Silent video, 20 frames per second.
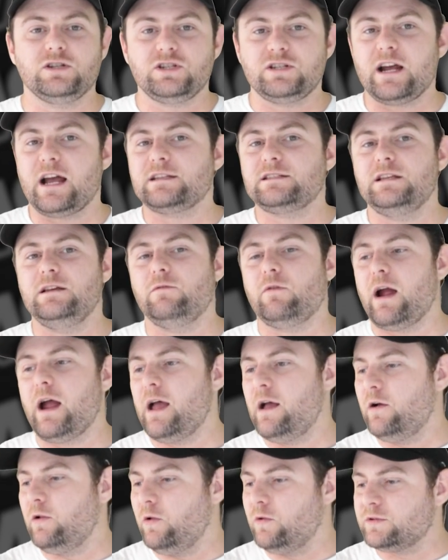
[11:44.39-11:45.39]
chassis
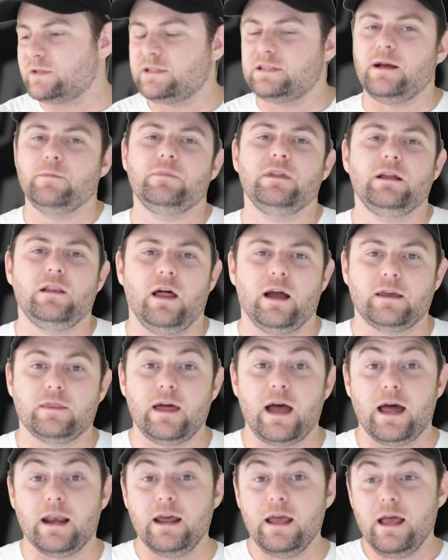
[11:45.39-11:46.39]
rail or something like
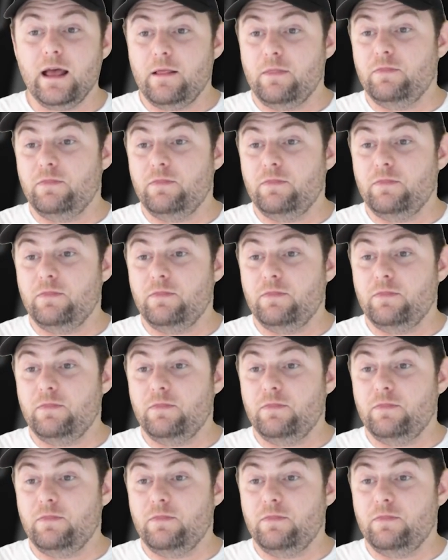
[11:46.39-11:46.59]
that.